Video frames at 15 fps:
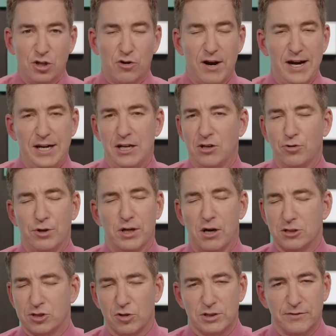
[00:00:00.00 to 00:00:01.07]
Ukraine, including
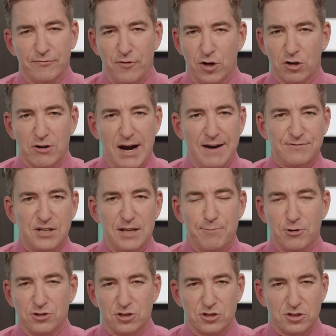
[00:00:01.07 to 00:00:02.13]
all sorts of photographs that he
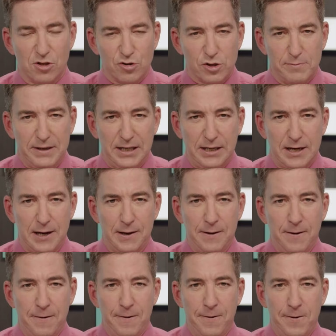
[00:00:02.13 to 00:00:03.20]
posted to social media,
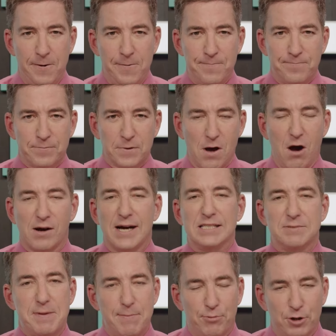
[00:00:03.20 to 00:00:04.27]
all
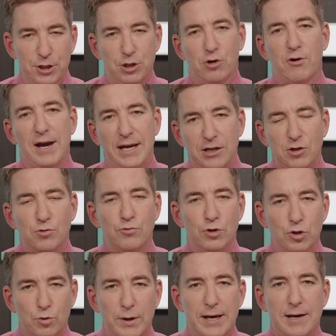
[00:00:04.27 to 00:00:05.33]
kinds of people in Ukraine who
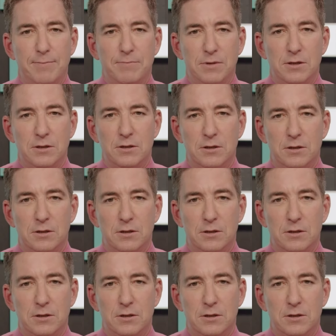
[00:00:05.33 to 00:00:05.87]
knew him.